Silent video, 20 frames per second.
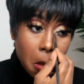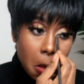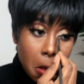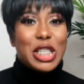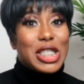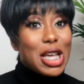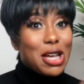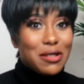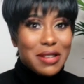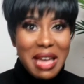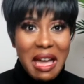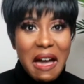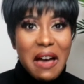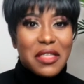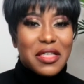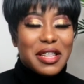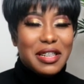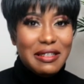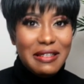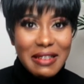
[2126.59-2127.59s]
so
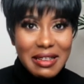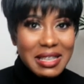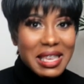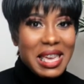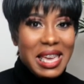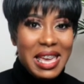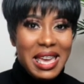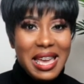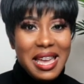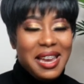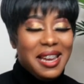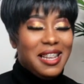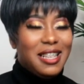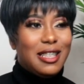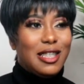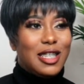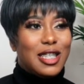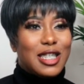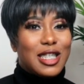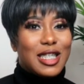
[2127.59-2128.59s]
now the look
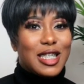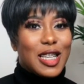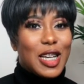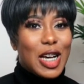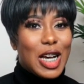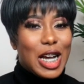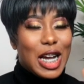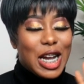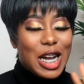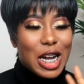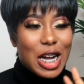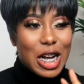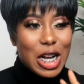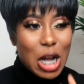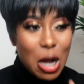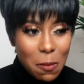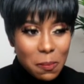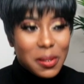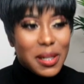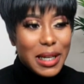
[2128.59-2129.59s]
is
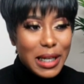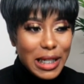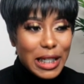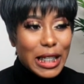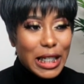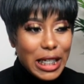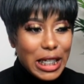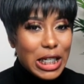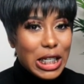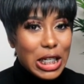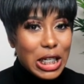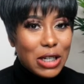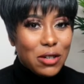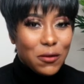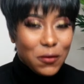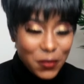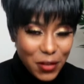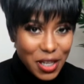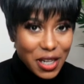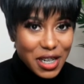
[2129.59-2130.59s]
completely
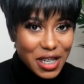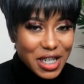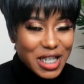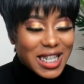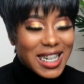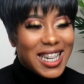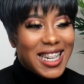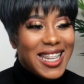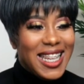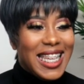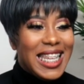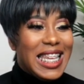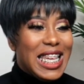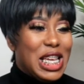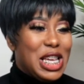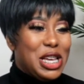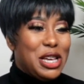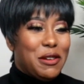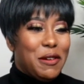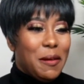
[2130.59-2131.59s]
finished.
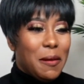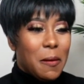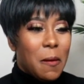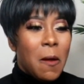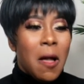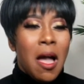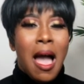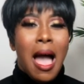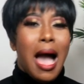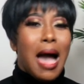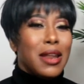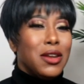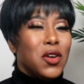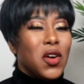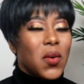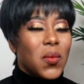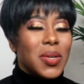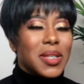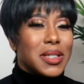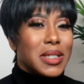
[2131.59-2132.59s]
I
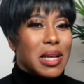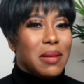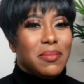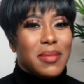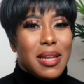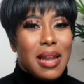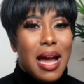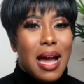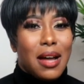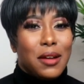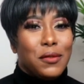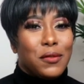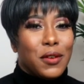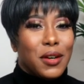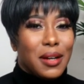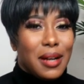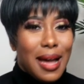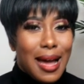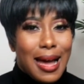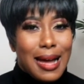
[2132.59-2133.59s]
knew it was something I
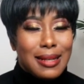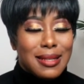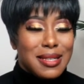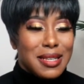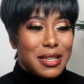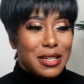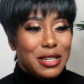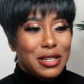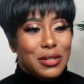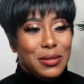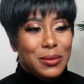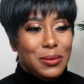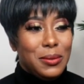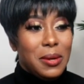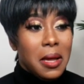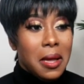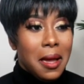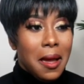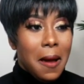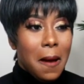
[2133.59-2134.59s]
forgot to
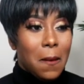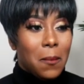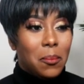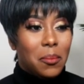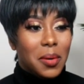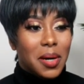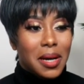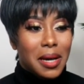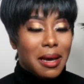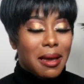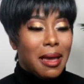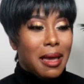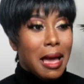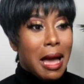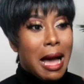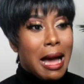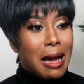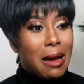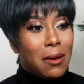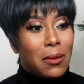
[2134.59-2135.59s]
do, but
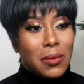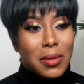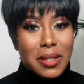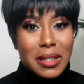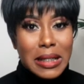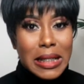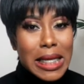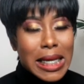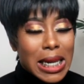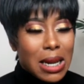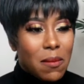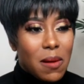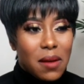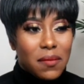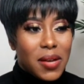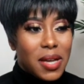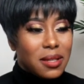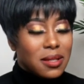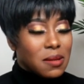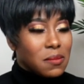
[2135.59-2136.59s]
I was looking at
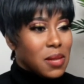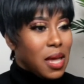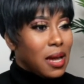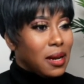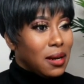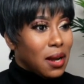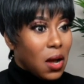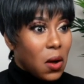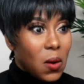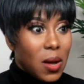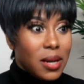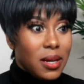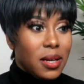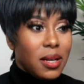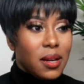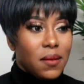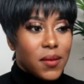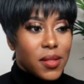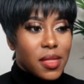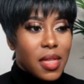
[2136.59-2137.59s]
my face and I'm like, no, I
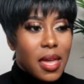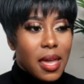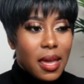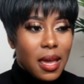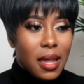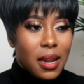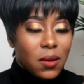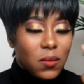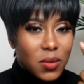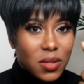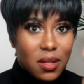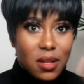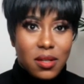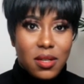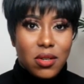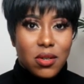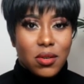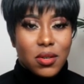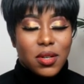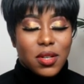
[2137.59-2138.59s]
did everything, and it was the
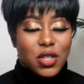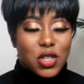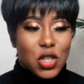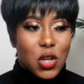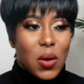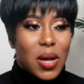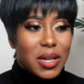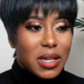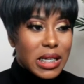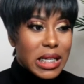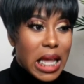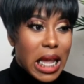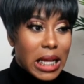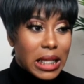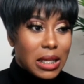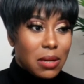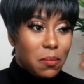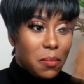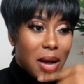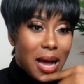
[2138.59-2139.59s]
tear duct. So I just
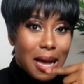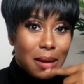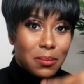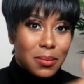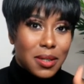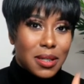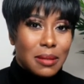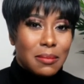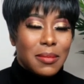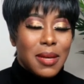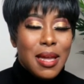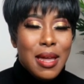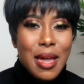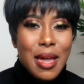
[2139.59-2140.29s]
had to pop some